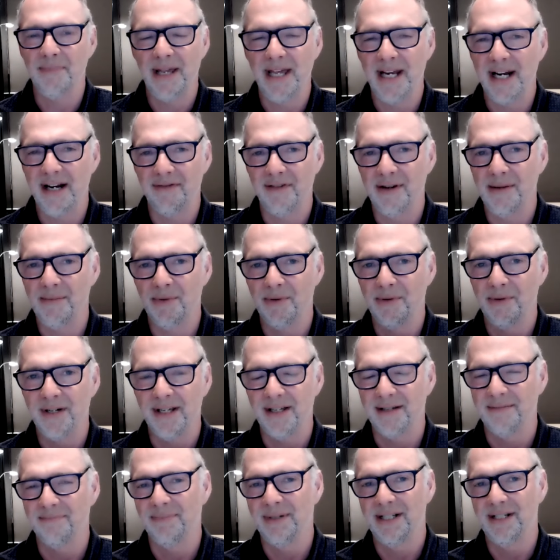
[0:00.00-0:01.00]
bed every morning
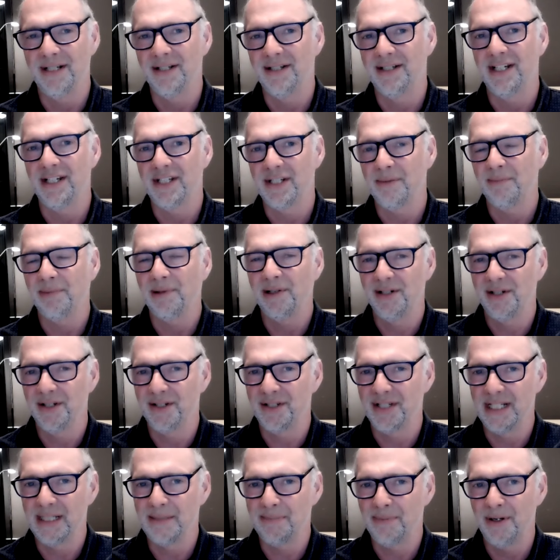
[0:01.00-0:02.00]
and be as disciplined as
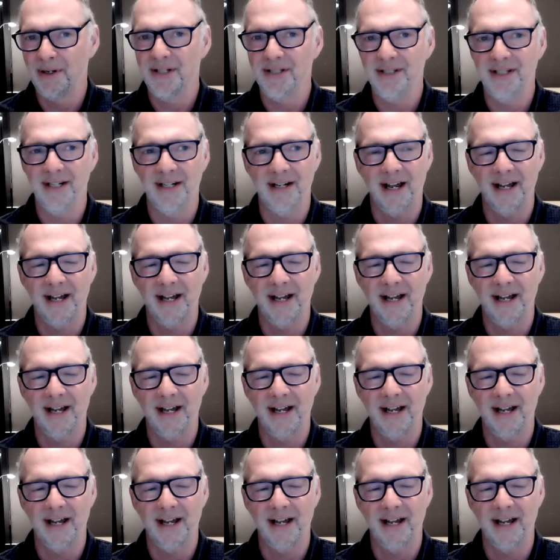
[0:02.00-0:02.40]
this person.